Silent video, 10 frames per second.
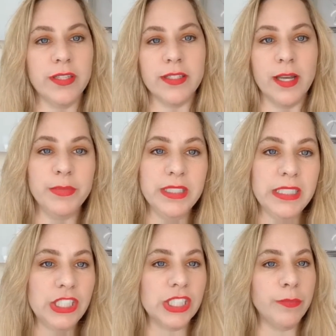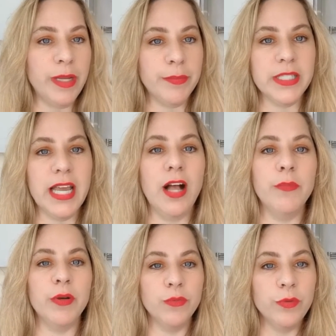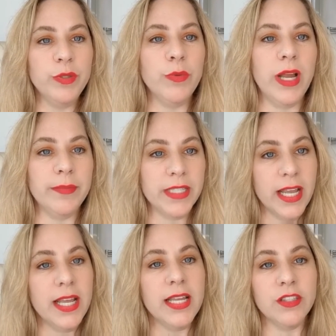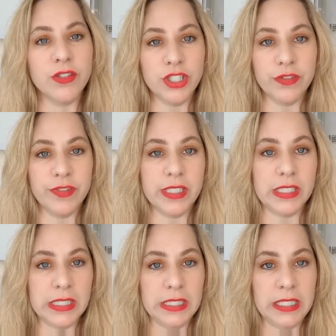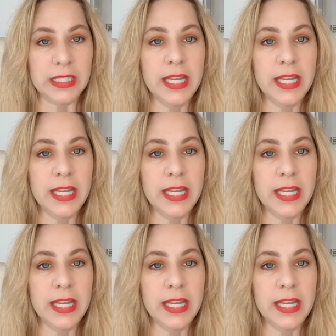bleach and a paper towel, but will be wiped and those surfaces cleaned,